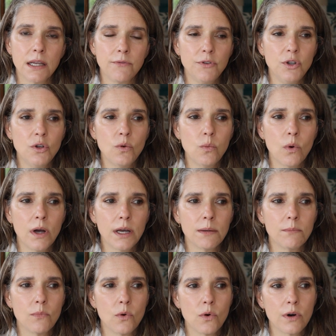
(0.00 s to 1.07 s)
If you
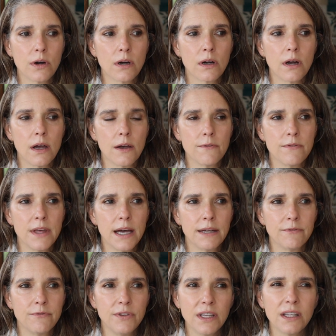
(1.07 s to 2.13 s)
want more of
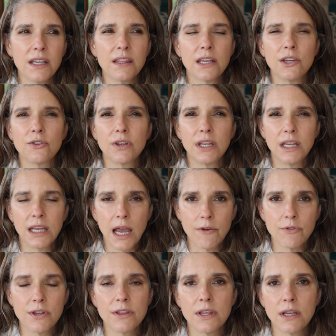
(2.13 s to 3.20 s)
that feeling that you're getting
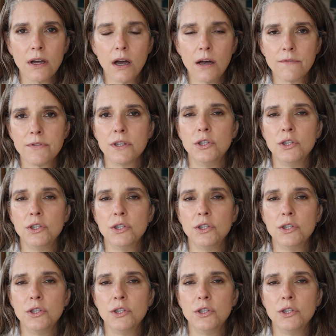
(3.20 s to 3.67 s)
everything off,